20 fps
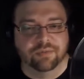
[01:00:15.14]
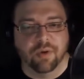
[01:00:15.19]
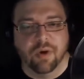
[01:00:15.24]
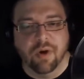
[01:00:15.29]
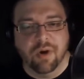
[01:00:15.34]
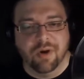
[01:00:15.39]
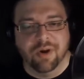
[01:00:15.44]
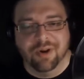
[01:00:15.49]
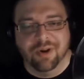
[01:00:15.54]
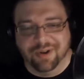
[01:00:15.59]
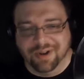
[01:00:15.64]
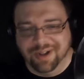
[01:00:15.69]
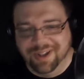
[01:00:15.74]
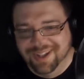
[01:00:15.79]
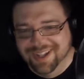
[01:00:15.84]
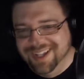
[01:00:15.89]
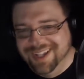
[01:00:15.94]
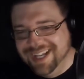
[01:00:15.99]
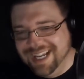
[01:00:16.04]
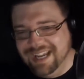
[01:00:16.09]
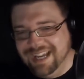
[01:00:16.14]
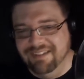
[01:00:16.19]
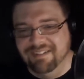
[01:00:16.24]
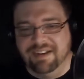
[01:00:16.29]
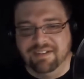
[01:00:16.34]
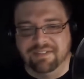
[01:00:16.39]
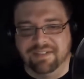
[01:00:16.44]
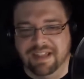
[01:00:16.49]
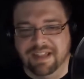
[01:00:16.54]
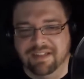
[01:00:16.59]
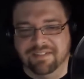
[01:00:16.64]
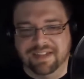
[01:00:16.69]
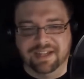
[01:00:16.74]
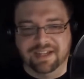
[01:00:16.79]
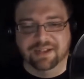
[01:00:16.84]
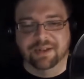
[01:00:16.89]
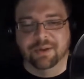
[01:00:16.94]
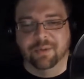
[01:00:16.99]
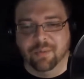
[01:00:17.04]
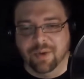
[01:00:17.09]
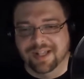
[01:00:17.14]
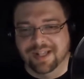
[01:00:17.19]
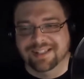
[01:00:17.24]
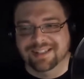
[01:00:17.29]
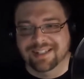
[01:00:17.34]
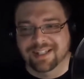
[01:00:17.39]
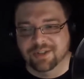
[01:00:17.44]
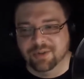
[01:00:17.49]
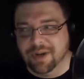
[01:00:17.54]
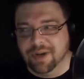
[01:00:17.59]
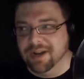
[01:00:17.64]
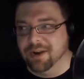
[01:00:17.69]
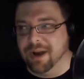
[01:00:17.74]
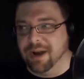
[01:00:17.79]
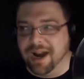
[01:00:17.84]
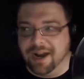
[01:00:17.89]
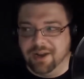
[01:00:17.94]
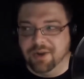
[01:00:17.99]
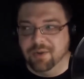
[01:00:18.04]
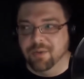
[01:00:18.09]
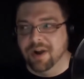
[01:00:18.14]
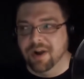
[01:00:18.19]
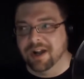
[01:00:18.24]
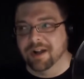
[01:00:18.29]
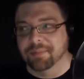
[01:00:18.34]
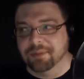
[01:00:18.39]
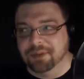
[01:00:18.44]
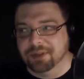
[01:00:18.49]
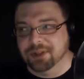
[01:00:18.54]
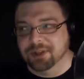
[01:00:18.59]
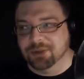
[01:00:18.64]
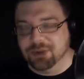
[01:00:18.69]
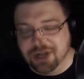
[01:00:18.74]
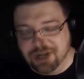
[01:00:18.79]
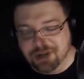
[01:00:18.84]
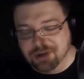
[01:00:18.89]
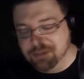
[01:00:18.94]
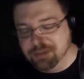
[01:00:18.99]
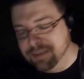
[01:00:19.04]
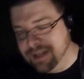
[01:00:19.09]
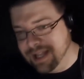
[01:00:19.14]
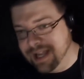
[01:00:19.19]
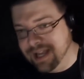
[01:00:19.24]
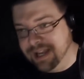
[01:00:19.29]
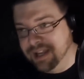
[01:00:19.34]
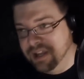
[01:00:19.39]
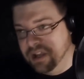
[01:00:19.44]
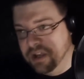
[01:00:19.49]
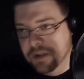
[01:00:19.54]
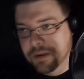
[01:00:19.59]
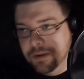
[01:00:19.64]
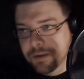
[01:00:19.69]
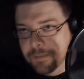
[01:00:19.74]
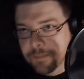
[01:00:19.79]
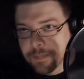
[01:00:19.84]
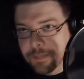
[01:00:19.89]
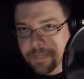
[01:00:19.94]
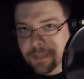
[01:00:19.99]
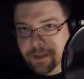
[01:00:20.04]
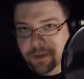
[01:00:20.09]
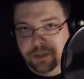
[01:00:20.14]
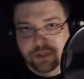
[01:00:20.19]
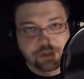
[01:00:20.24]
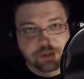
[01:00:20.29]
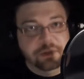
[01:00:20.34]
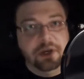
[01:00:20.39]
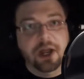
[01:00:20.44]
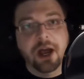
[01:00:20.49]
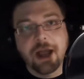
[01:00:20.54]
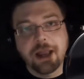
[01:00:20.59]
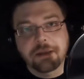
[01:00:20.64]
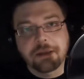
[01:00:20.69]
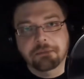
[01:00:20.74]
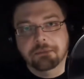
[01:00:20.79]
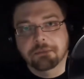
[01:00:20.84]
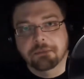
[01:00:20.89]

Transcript: wrong? Even if, if Gilda was the traitor, how do you walk up to the traitor and be like, could you not?